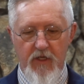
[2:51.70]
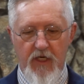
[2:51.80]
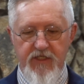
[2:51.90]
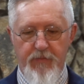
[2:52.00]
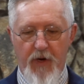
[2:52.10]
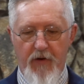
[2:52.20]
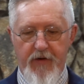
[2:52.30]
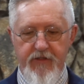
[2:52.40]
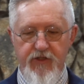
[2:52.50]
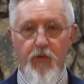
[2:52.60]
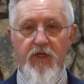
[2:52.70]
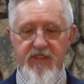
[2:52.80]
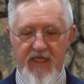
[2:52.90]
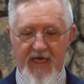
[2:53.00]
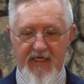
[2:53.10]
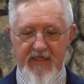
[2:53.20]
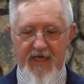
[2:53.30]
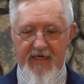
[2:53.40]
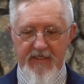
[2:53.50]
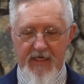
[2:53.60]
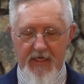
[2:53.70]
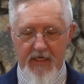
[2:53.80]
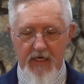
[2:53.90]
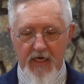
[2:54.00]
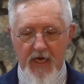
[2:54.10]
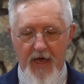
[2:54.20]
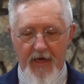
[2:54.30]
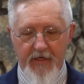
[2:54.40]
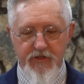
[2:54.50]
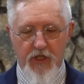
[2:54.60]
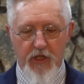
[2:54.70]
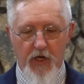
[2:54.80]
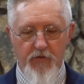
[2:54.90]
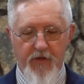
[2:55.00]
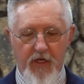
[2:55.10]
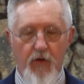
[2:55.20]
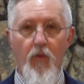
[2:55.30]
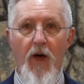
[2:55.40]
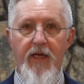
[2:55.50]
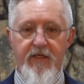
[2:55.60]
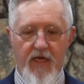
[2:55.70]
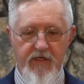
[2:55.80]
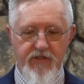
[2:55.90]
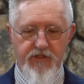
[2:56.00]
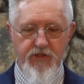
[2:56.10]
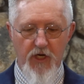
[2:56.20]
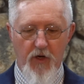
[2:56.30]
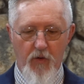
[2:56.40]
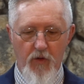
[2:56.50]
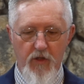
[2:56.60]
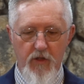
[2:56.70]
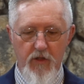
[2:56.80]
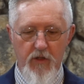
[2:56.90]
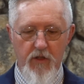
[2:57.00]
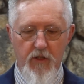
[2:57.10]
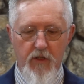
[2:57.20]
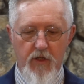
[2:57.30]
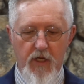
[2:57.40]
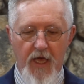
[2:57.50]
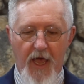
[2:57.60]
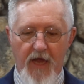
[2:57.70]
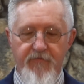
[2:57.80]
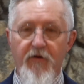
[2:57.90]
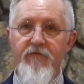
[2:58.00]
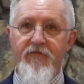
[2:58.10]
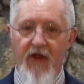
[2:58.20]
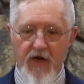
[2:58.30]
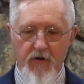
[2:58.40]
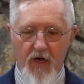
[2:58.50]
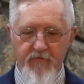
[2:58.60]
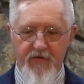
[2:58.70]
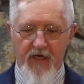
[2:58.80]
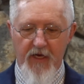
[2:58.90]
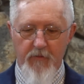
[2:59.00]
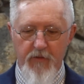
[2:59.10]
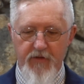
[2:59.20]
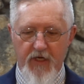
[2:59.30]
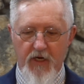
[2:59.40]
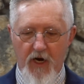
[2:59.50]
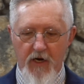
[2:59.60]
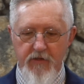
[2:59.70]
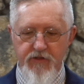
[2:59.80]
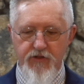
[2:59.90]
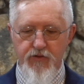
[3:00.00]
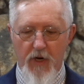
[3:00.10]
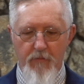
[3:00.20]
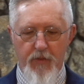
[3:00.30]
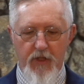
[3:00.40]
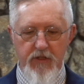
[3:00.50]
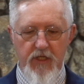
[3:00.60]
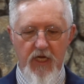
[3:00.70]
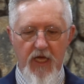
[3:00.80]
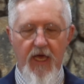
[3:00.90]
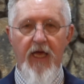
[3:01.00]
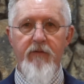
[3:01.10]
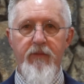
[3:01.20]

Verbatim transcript: His appearance was like lightning and his clothing white as snow. And for fear of him, the guards trembled and